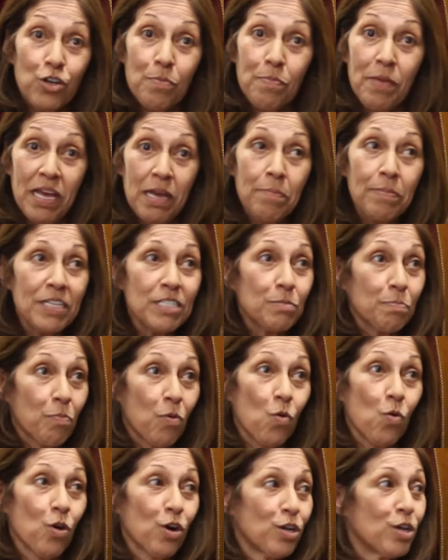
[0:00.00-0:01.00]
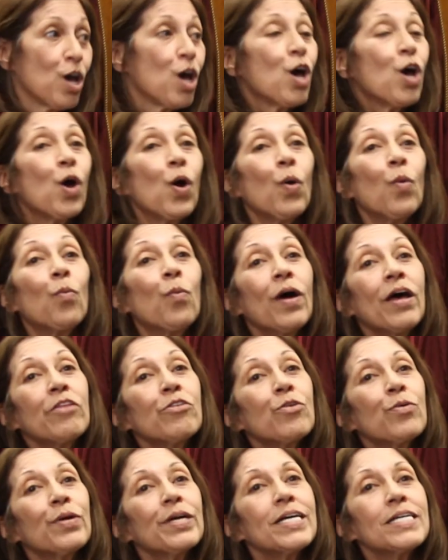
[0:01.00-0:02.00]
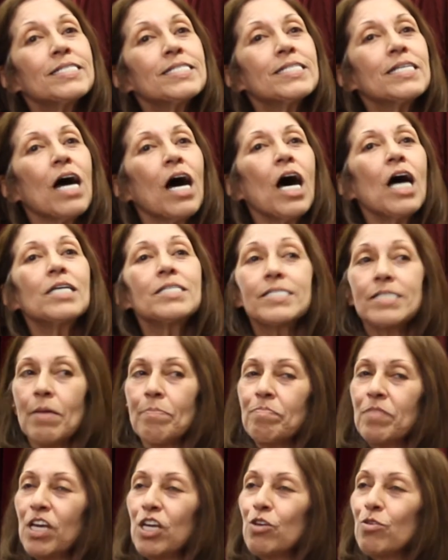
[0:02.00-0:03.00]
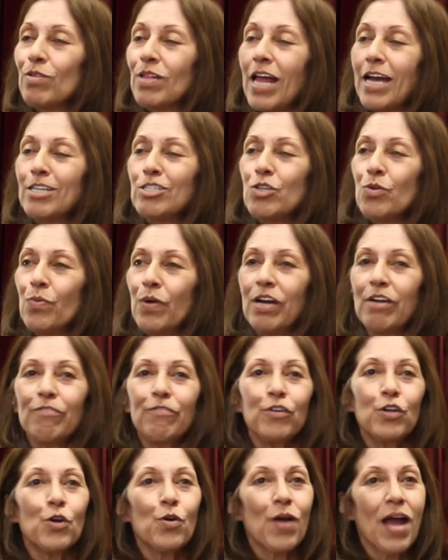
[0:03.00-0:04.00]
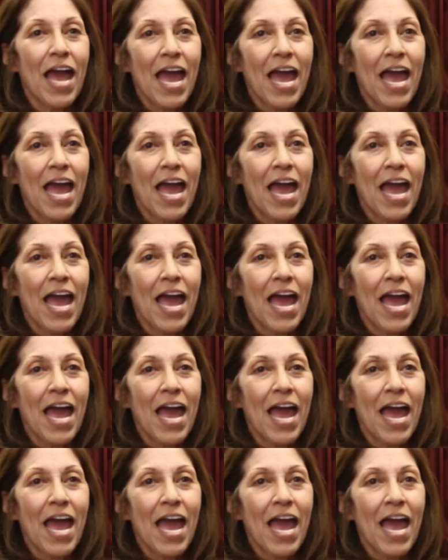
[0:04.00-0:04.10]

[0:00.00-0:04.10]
your baby's born, whether it's something you'd like to wear for your